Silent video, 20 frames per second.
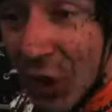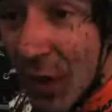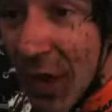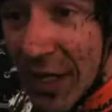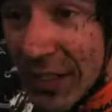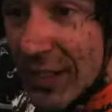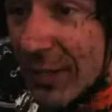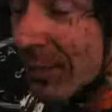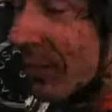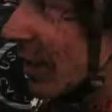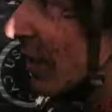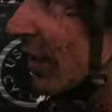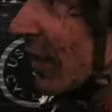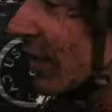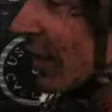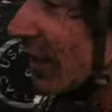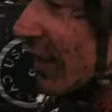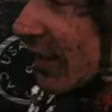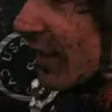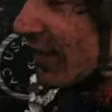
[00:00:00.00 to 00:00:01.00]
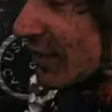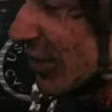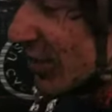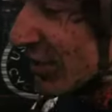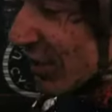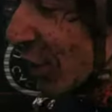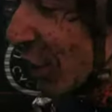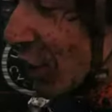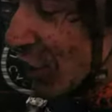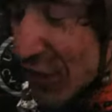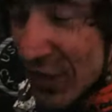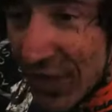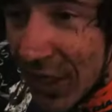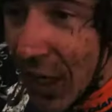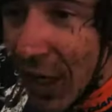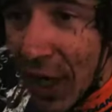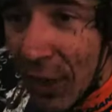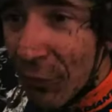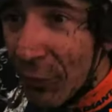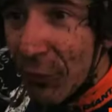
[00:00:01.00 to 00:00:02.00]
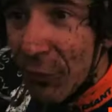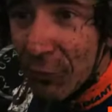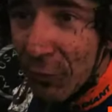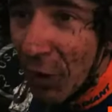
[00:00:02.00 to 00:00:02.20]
so awesome. Just no stuff,